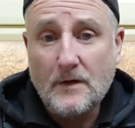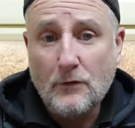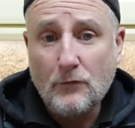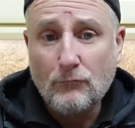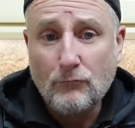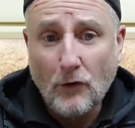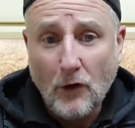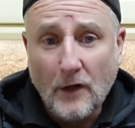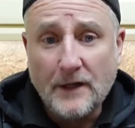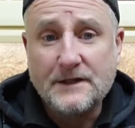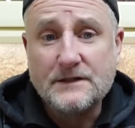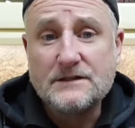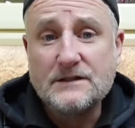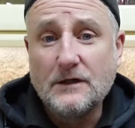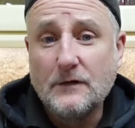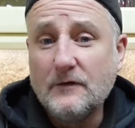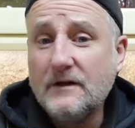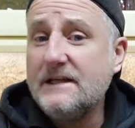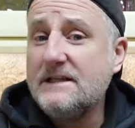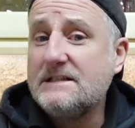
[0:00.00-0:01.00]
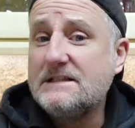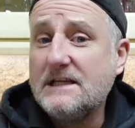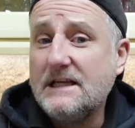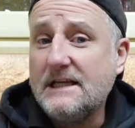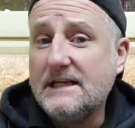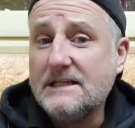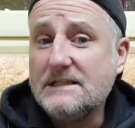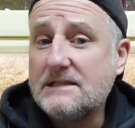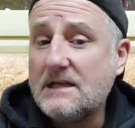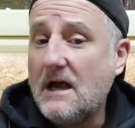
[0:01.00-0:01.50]
Right, so this
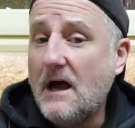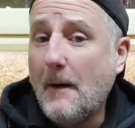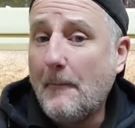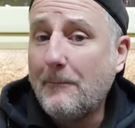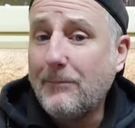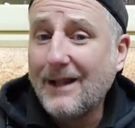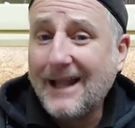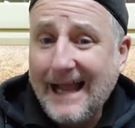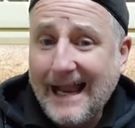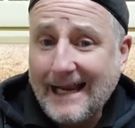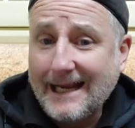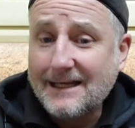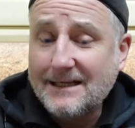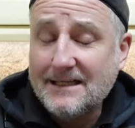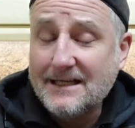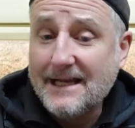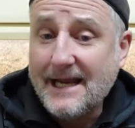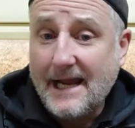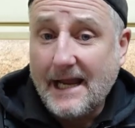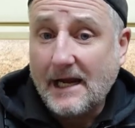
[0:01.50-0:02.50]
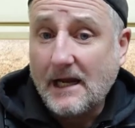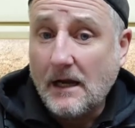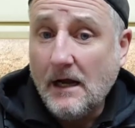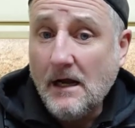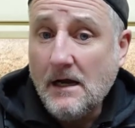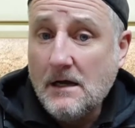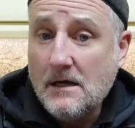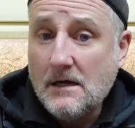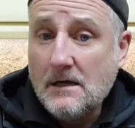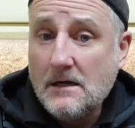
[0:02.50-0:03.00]
is a Black &
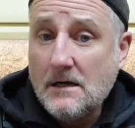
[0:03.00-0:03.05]
Decker